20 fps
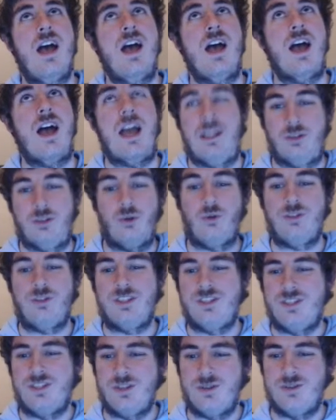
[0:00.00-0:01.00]
and all your
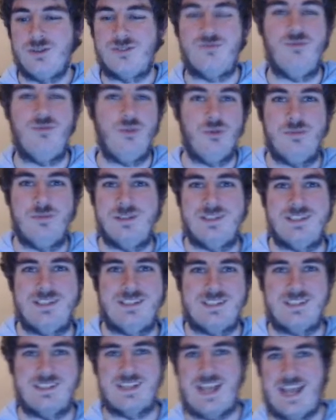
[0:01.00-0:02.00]
news,
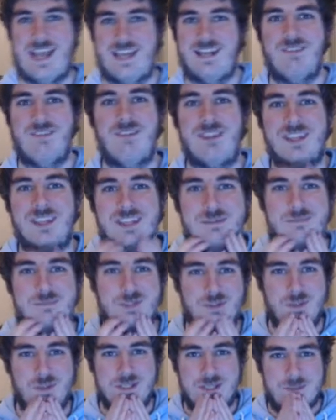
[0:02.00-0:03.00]
rumours, and everything in
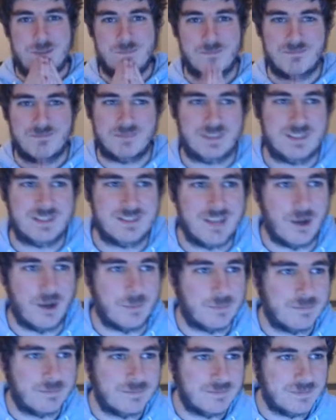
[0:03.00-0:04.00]
between. So,
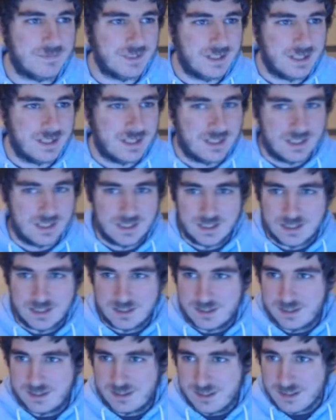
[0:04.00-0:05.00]

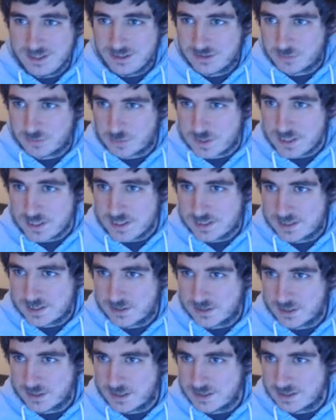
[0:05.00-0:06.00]
this week
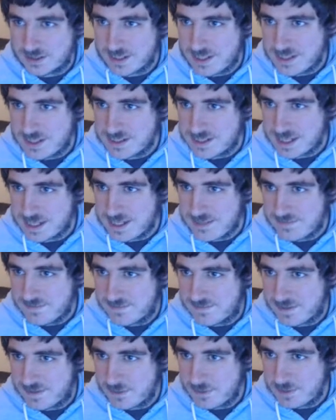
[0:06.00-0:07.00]
it is a
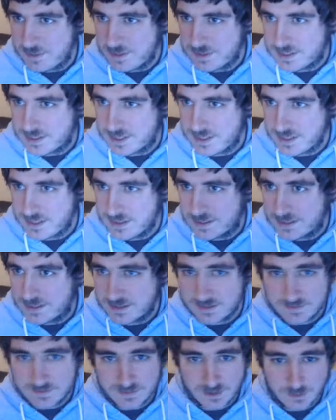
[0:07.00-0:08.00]
very it's a
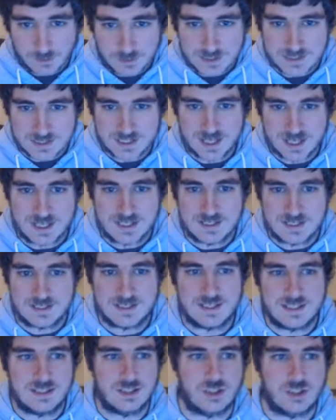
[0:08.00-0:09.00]
very tasty
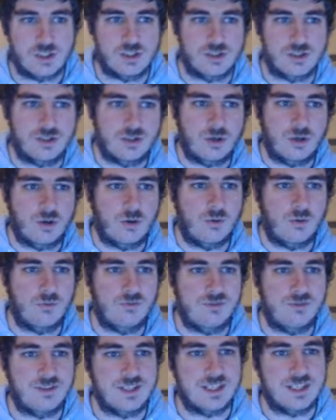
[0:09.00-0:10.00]
edition of
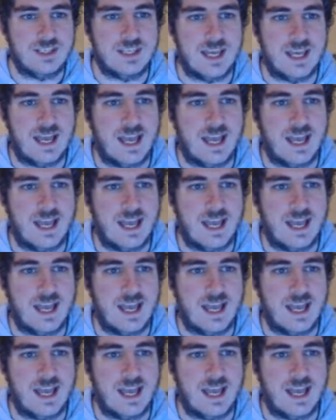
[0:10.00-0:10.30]
the uh,